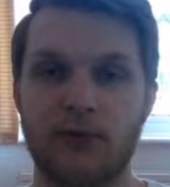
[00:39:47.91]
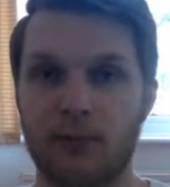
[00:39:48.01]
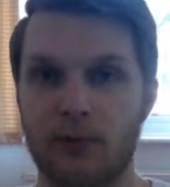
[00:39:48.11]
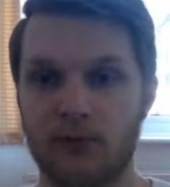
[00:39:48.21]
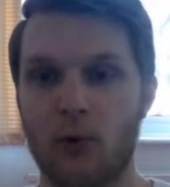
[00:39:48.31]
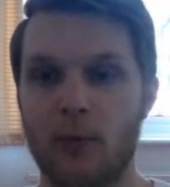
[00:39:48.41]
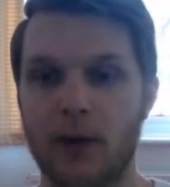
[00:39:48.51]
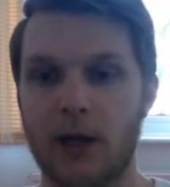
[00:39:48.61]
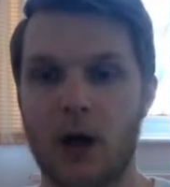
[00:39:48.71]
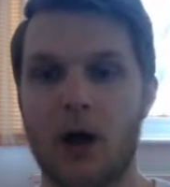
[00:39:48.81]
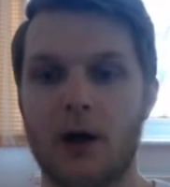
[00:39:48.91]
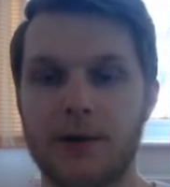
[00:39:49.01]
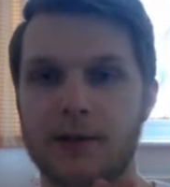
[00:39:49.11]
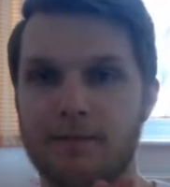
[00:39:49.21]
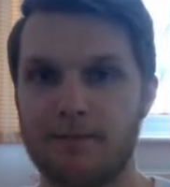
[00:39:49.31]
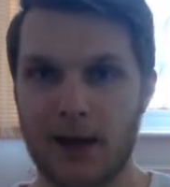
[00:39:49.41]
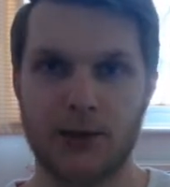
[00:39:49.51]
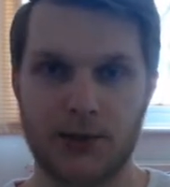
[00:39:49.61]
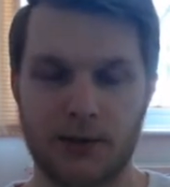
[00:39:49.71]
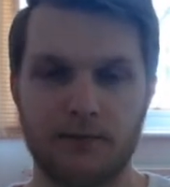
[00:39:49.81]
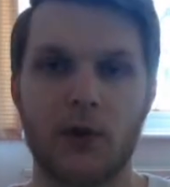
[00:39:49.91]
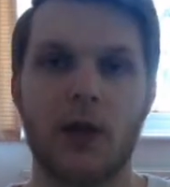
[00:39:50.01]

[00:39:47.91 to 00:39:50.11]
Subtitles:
for Performing Arts Medicine,